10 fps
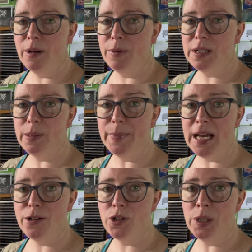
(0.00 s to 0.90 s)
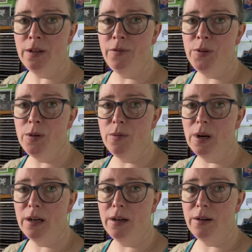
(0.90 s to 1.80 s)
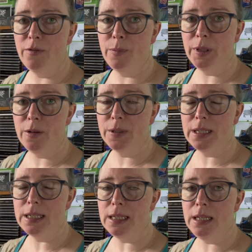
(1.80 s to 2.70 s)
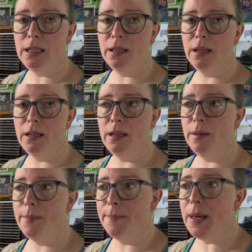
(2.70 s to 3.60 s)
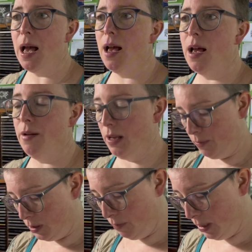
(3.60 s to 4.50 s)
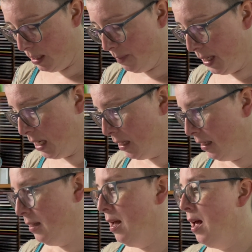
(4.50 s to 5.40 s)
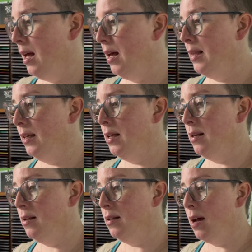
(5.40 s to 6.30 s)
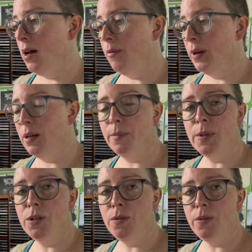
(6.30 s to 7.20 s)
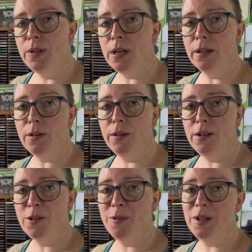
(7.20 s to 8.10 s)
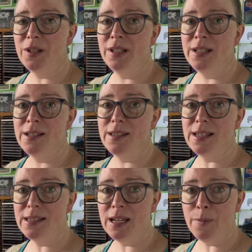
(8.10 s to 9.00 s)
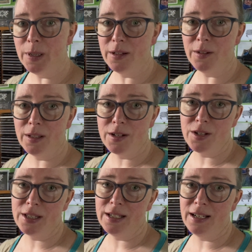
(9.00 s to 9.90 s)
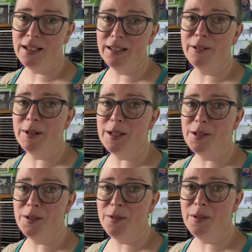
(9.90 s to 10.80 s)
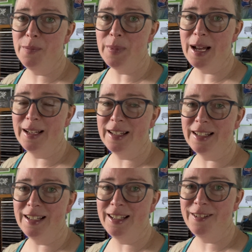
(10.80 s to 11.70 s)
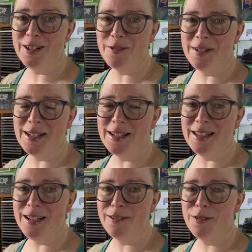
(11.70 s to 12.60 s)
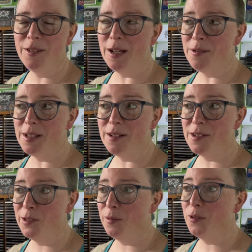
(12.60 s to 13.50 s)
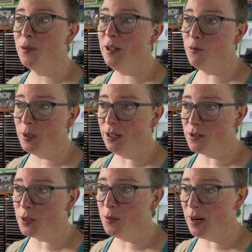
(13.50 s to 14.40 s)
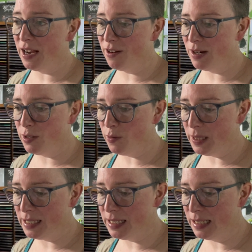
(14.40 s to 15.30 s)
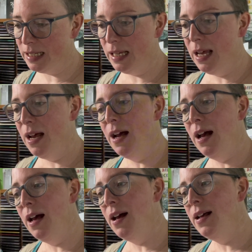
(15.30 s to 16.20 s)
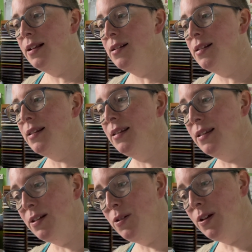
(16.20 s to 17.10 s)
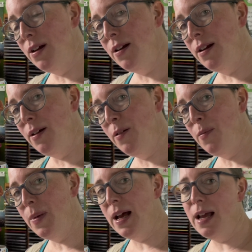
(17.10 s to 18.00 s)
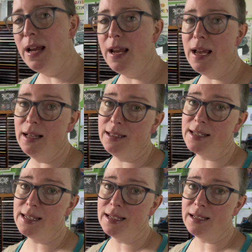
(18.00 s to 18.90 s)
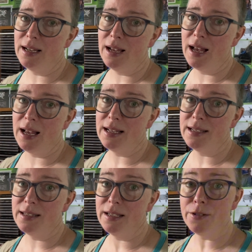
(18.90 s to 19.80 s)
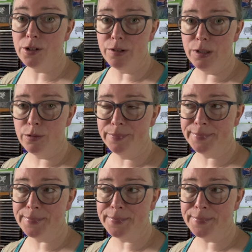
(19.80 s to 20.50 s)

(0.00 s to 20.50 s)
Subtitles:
I went to the Batch, if you are familiar with Dundee. It was really yummy. And then I went up to the art college, which is the same art college that I went to back. I graduated in the year 2000, so 24 years ago I graduated, and this year my eldest had their degree show.